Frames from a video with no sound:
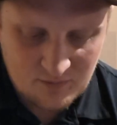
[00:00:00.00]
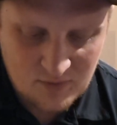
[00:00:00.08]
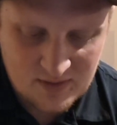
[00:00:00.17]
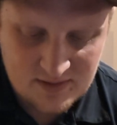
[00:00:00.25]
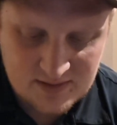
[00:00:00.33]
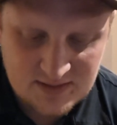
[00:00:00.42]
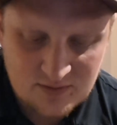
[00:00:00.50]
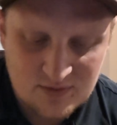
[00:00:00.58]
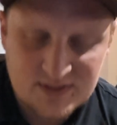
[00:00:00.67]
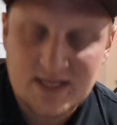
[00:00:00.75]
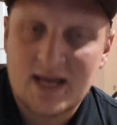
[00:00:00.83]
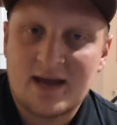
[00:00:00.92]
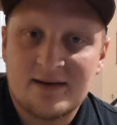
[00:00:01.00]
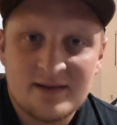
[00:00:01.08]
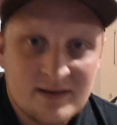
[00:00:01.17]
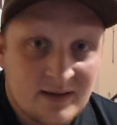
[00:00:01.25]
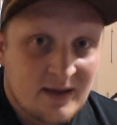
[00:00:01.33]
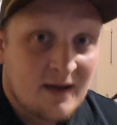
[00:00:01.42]
one of the stories I had
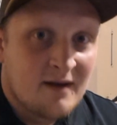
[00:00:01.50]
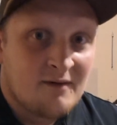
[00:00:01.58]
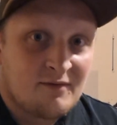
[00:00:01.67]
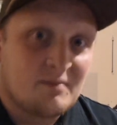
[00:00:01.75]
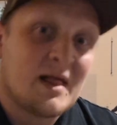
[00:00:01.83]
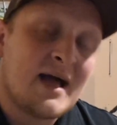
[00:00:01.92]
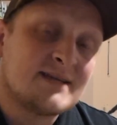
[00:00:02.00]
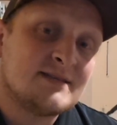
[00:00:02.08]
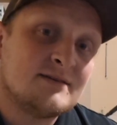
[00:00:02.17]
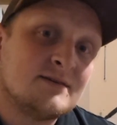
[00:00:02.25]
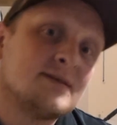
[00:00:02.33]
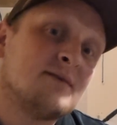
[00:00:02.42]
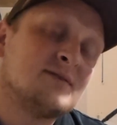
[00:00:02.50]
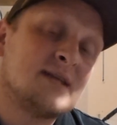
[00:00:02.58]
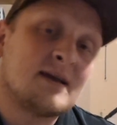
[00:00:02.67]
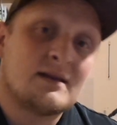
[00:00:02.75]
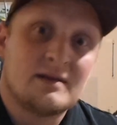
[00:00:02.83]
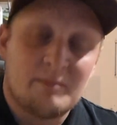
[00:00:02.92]
from last year is I was
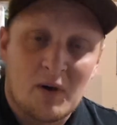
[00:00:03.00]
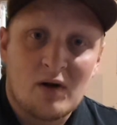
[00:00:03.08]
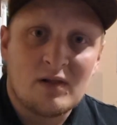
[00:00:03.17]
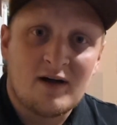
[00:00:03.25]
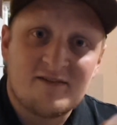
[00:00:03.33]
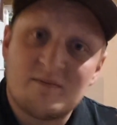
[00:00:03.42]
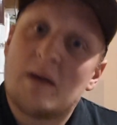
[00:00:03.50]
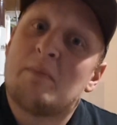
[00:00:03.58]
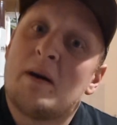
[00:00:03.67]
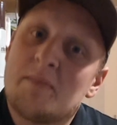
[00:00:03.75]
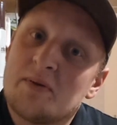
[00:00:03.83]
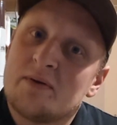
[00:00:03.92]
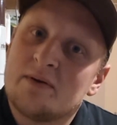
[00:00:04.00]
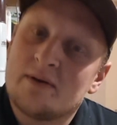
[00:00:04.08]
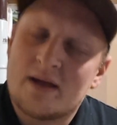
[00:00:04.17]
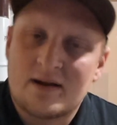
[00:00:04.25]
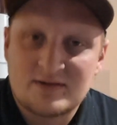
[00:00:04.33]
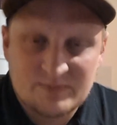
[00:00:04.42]
taking the ball off my bumper
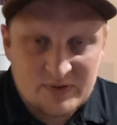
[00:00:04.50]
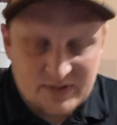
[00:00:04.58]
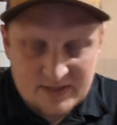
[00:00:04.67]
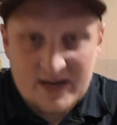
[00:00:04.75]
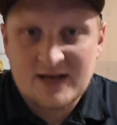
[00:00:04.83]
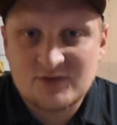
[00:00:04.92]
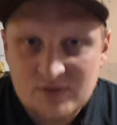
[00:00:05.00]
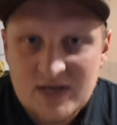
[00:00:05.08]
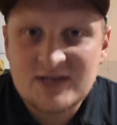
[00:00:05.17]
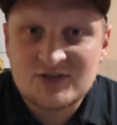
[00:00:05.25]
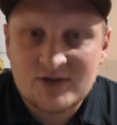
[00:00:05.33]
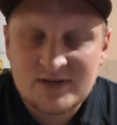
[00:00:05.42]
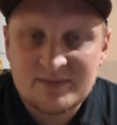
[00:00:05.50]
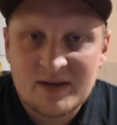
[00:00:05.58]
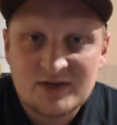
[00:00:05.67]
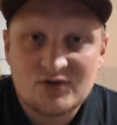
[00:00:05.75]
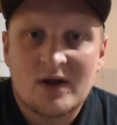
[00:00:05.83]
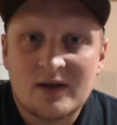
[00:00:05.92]
and I was putting an actual hitch onto
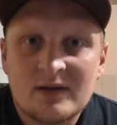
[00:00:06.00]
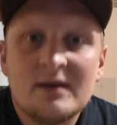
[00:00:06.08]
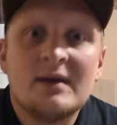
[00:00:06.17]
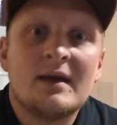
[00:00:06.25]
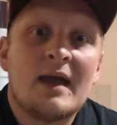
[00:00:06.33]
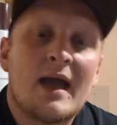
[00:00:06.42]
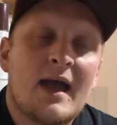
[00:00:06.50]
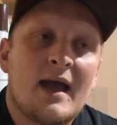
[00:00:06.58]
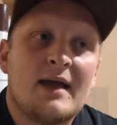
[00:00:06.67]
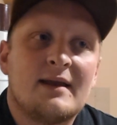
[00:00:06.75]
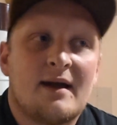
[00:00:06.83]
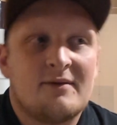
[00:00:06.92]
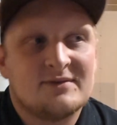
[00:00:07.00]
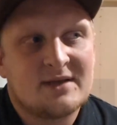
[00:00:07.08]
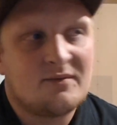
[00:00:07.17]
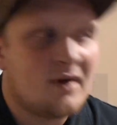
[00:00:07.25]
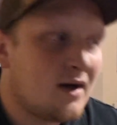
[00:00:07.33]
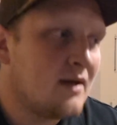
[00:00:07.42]
my truck. And I was
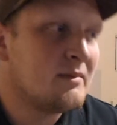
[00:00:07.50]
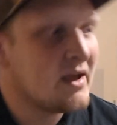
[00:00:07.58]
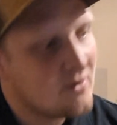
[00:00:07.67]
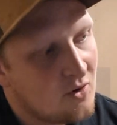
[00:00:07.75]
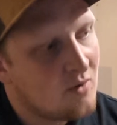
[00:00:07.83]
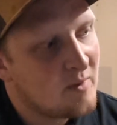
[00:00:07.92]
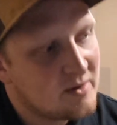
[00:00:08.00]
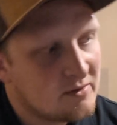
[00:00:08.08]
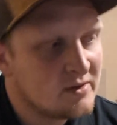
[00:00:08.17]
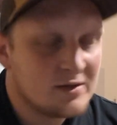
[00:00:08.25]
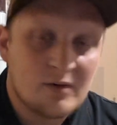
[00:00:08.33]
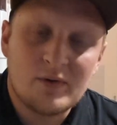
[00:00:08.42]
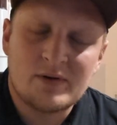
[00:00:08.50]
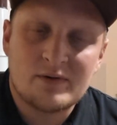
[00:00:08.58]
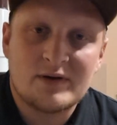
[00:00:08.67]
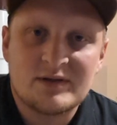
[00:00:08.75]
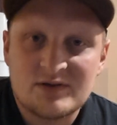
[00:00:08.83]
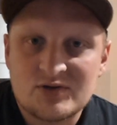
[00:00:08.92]
like, wow, I'm at home, I really don't want to
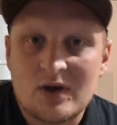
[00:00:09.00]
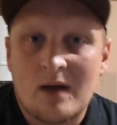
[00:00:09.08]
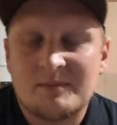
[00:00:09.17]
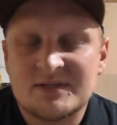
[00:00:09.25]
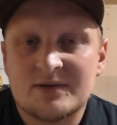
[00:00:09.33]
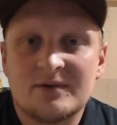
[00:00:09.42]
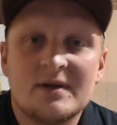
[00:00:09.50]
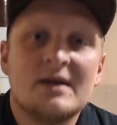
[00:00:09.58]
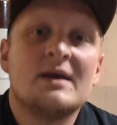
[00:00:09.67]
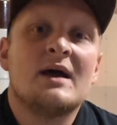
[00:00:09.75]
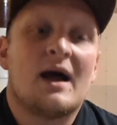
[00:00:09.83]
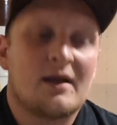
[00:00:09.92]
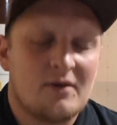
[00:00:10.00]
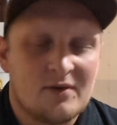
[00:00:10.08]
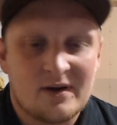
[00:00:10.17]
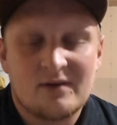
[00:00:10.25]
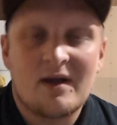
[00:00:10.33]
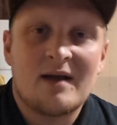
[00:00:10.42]
run to the shop. So I
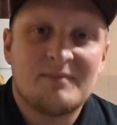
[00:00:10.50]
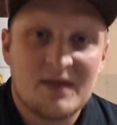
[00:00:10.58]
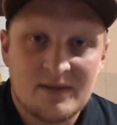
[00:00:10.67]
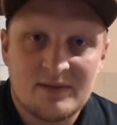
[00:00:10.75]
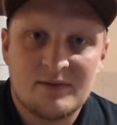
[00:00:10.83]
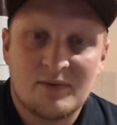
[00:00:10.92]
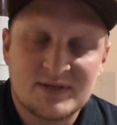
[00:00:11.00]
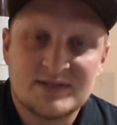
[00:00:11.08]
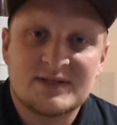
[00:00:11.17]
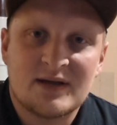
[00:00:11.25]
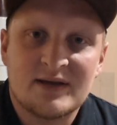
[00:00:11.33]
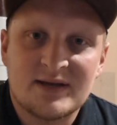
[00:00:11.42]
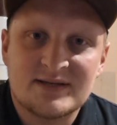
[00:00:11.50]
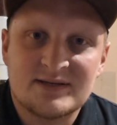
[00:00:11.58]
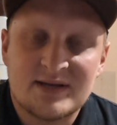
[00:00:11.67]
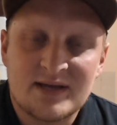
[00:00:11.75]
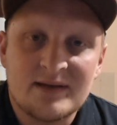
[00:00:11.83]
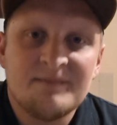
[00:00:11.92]
go and I grabbed the ones you saw
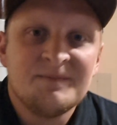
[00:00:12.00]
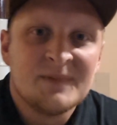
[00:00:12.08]
yesterday,